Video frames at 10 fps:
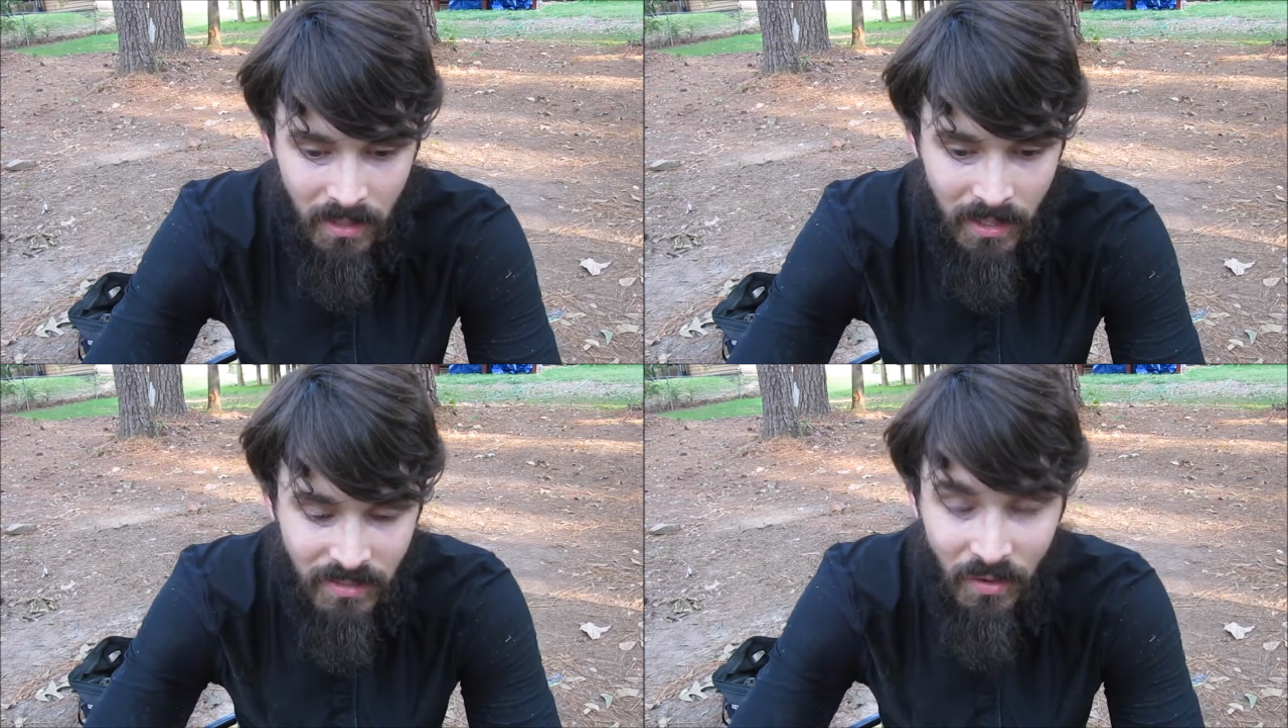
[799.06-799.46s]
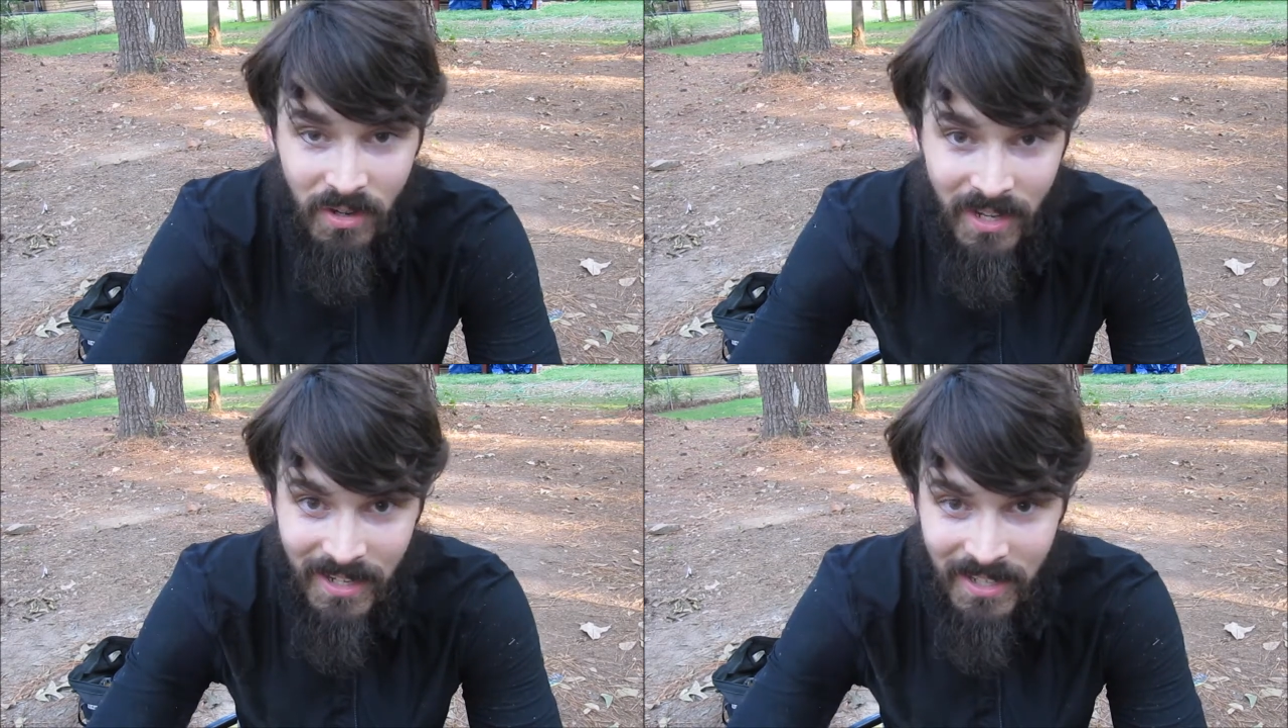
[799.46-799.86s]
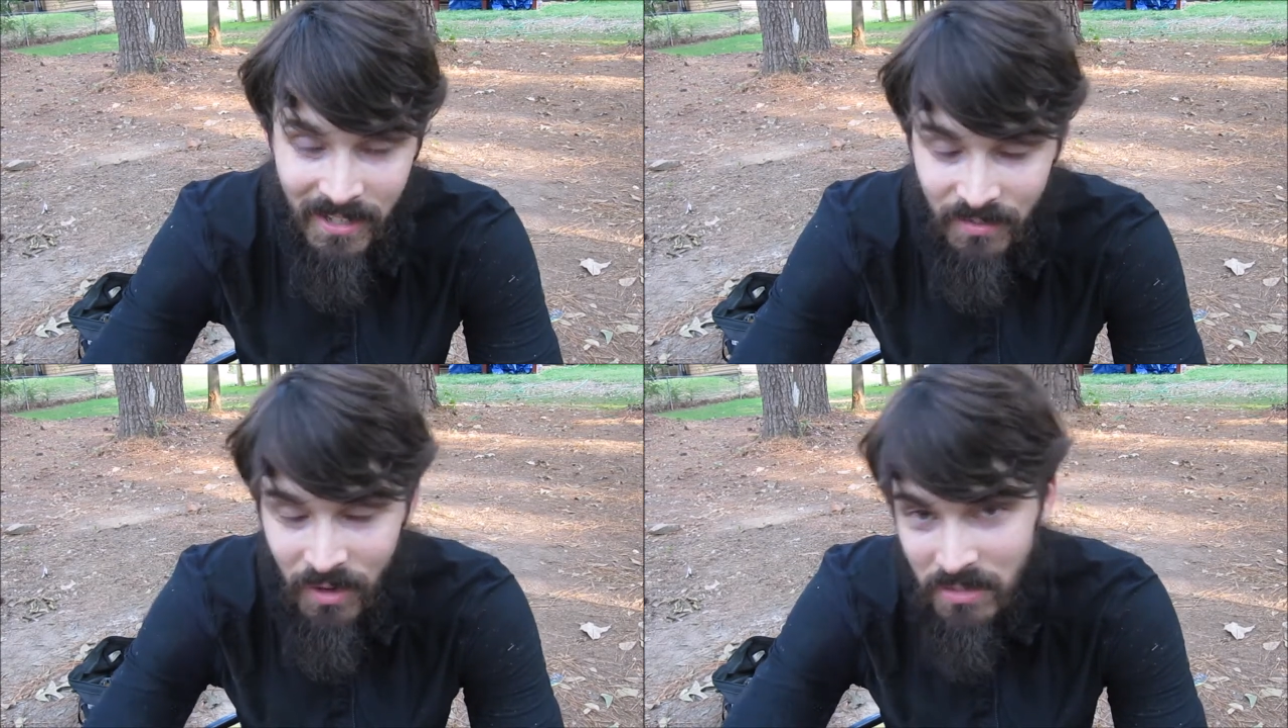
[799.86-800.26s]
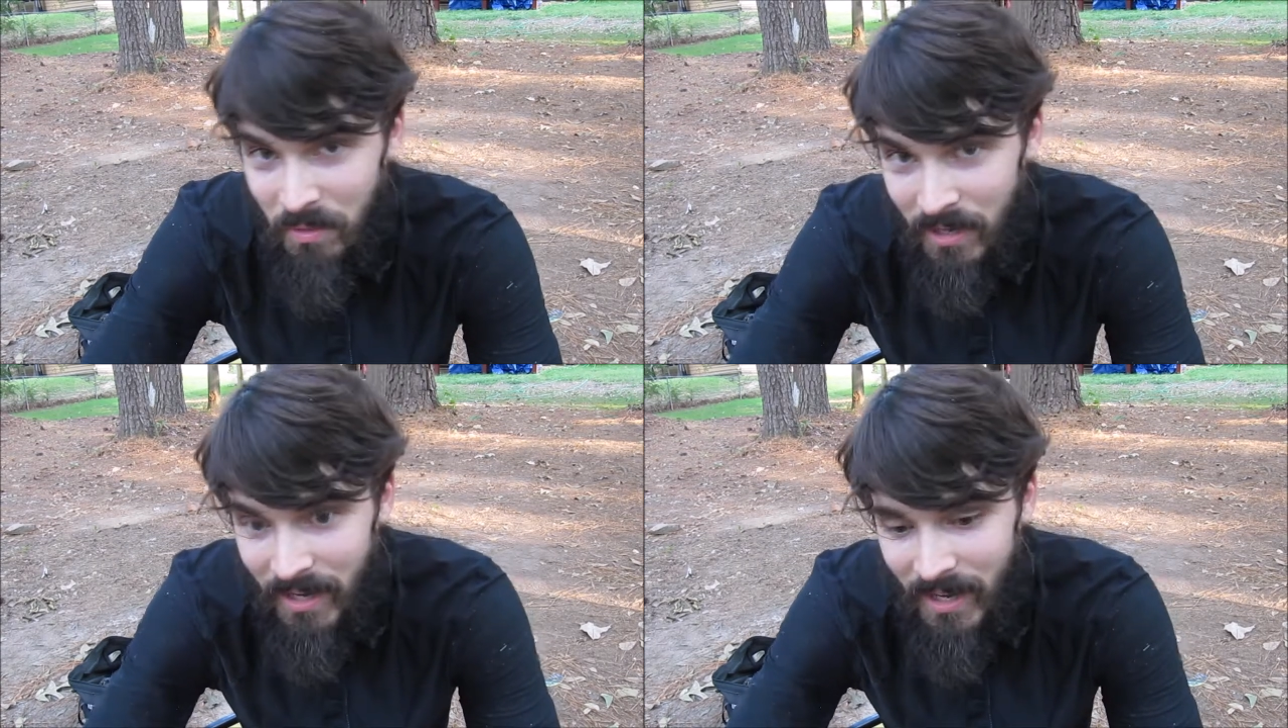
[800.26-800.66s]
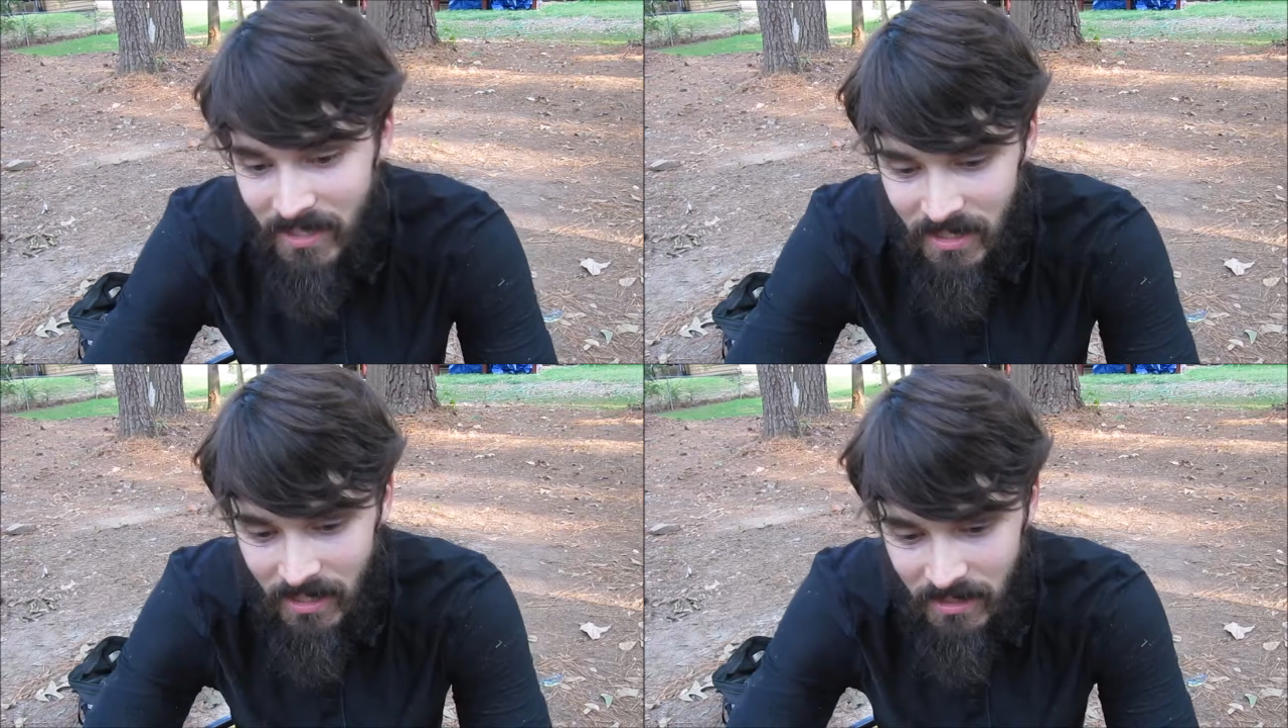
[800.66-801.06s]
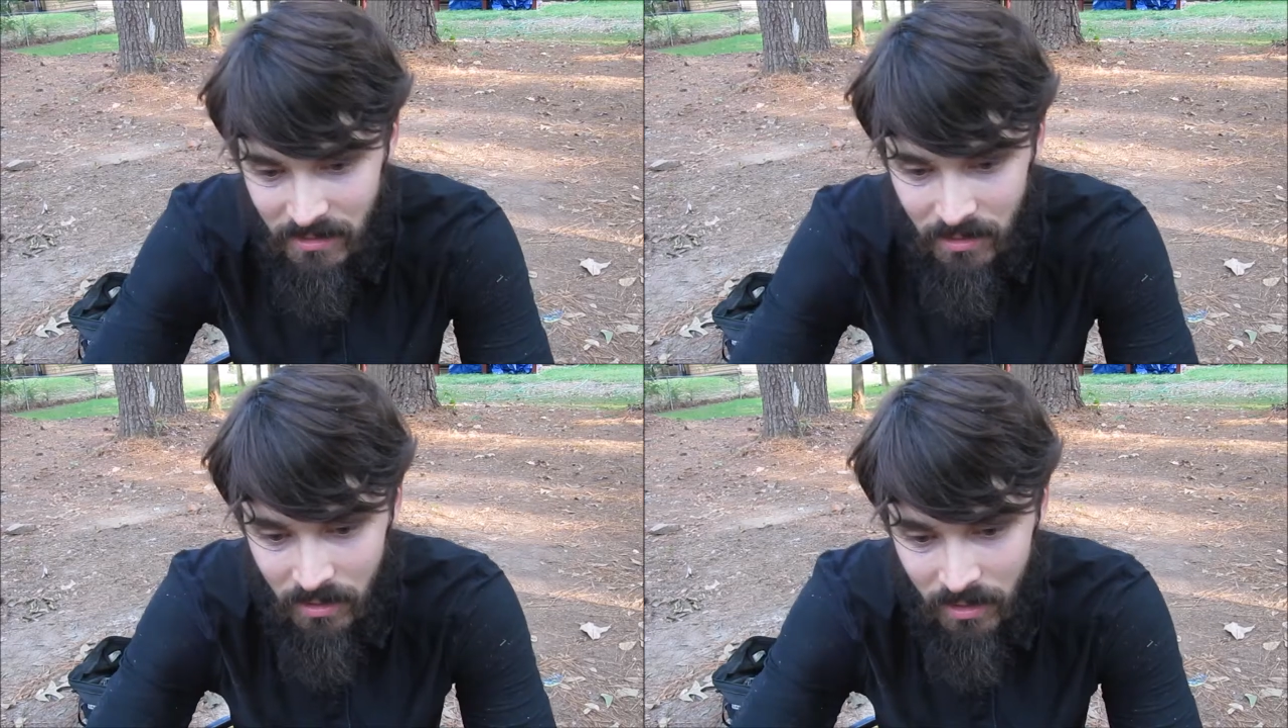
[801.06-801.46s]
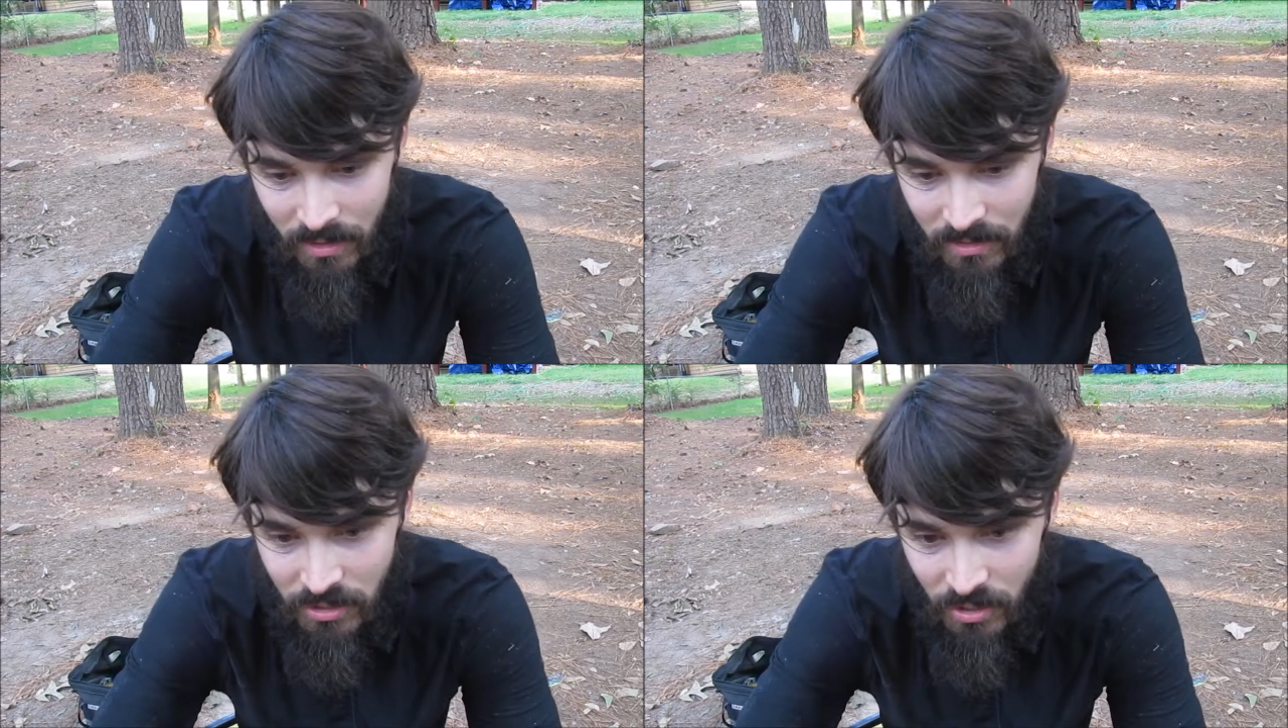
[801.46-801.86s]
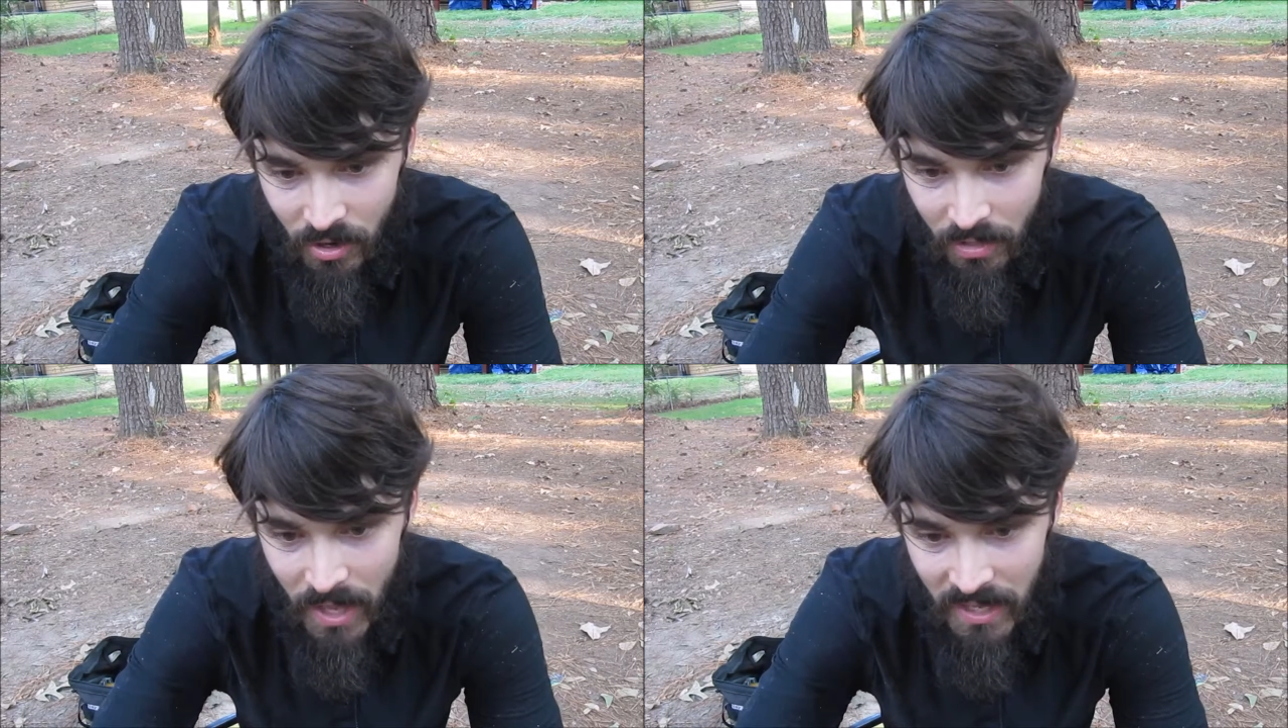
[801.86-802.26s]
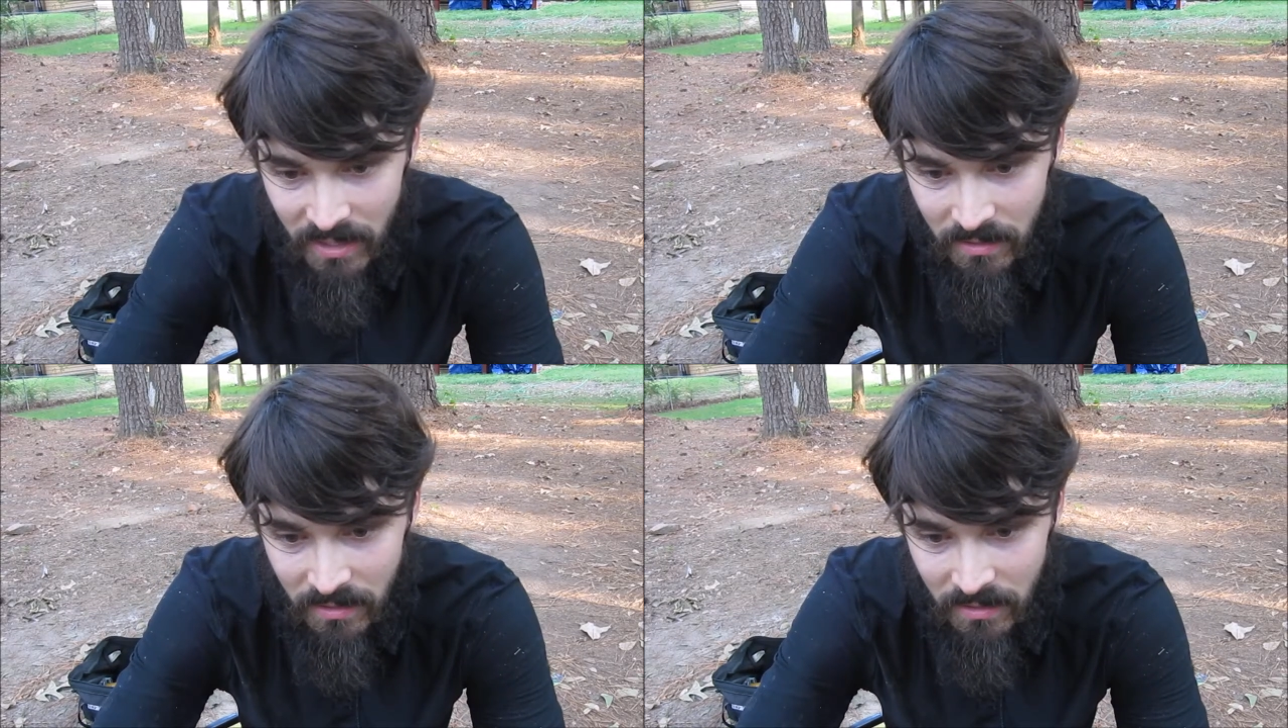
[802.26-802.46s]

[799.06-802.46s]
I said, as far as the blown head gasket, I'm still unsure on that